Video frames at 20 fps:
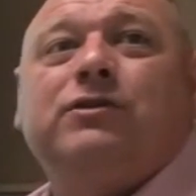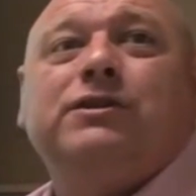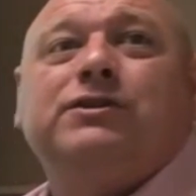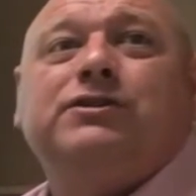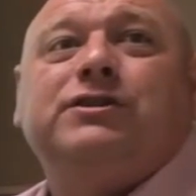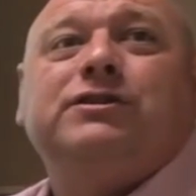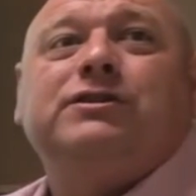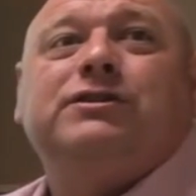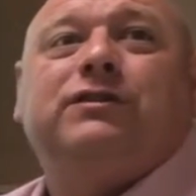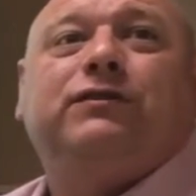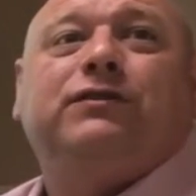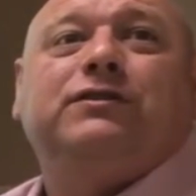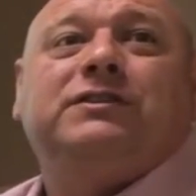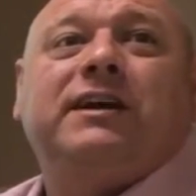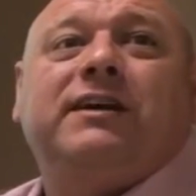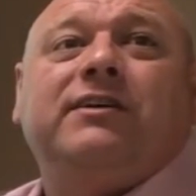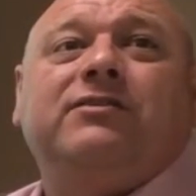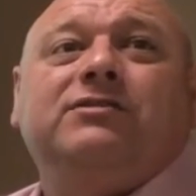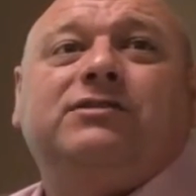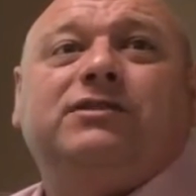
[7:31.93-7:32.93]
Christians, if you
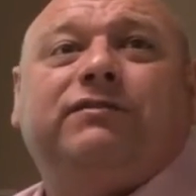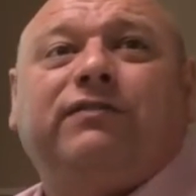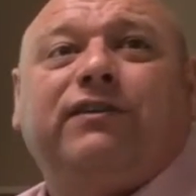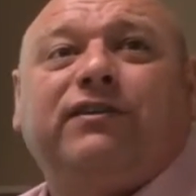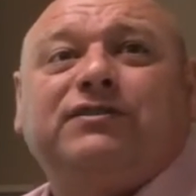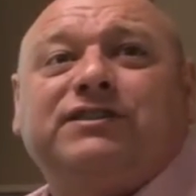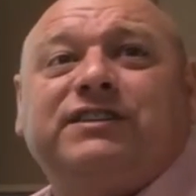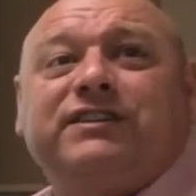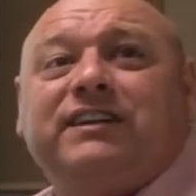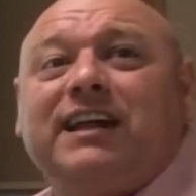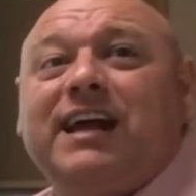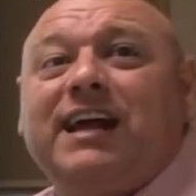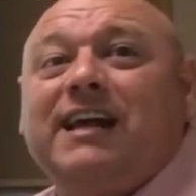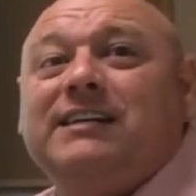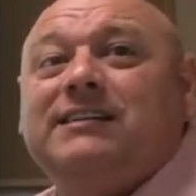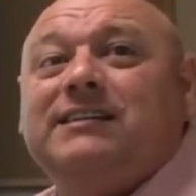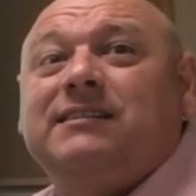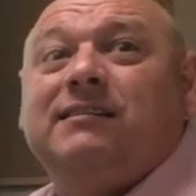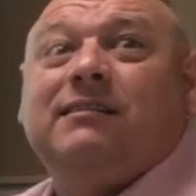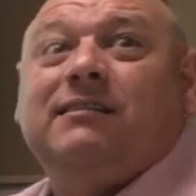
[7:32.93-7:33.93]
say who's the first and the
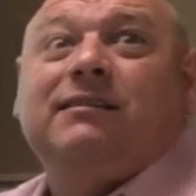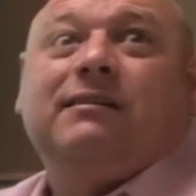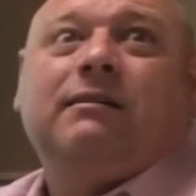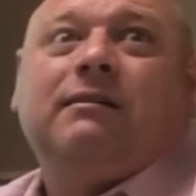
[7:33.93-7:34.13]
last,